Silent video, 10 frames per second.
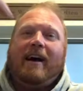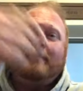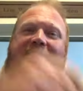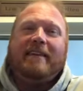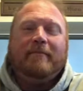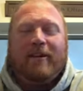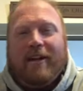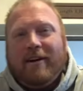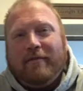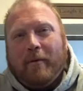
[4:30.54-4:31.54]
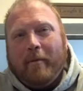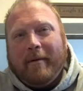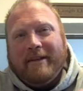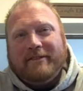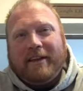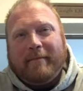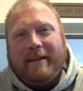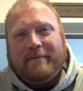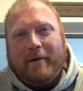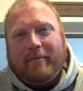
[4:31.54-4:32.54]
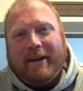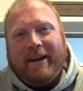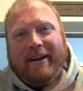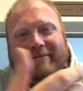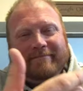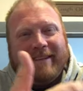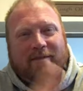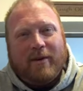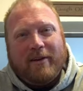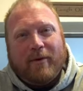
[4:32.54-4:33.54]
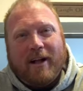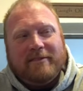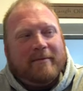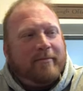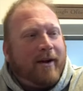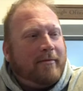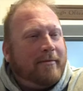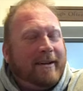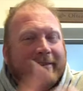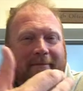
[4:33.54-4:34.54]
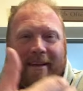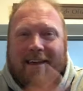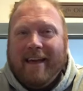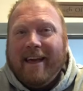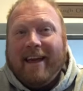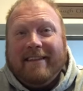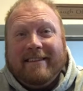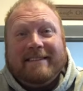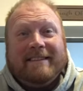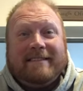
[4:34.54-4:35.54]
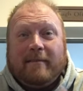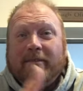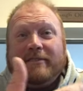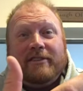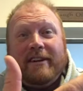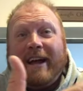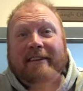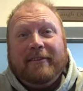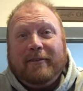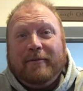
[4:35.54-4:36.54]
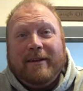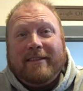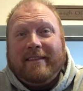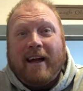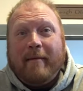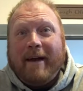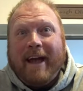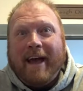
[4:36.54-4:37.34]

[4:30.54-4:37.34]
I'm Seth McClung, former Major League Baseball player. That's why you're watching me probably. And this is some of the shit I do with the time I